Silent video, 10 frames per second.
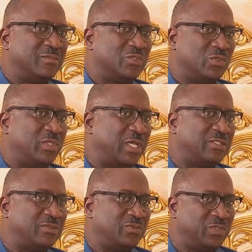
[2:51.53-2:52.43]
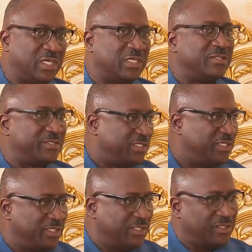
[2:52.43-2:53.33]
so that we can
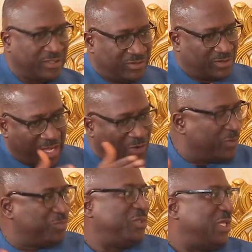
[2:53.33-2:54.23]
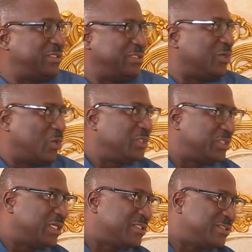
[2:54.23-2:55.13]
see how we put that in
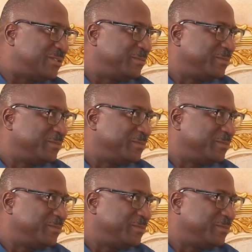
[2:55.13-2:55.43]
context?